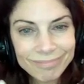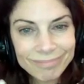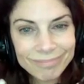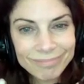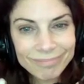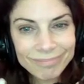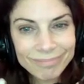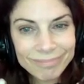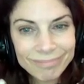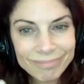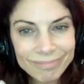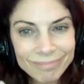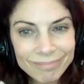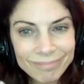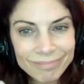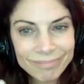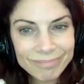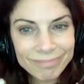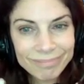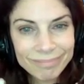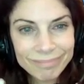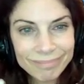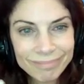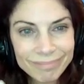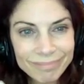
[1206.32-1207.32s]

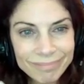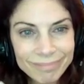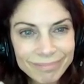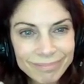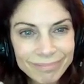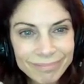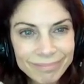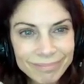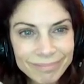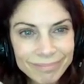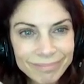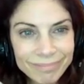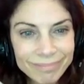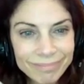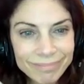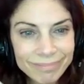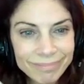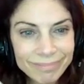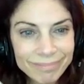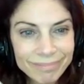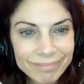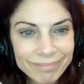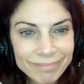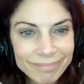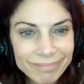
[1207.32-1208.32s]

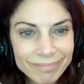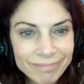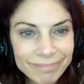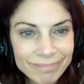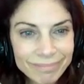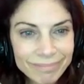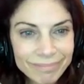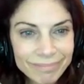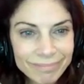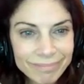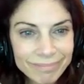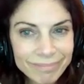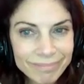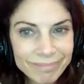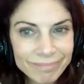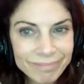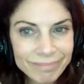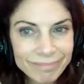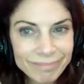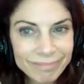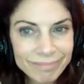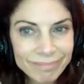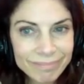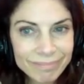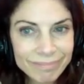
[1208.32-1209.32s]

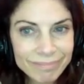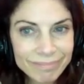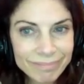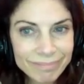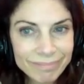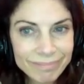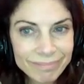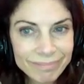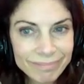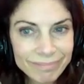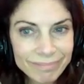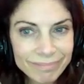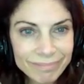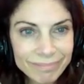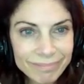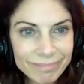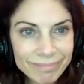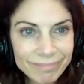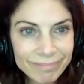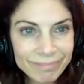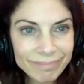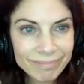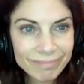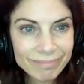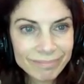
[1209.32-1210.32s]

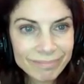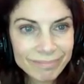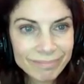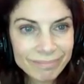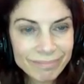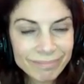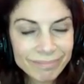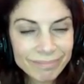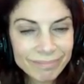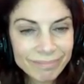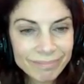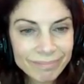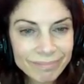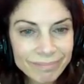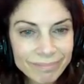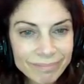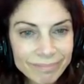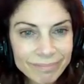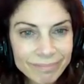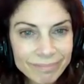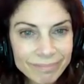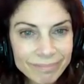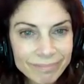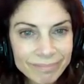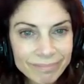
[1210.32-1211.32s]

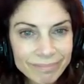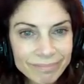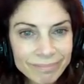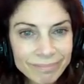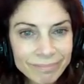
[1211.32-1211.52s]
This person isn't speaking.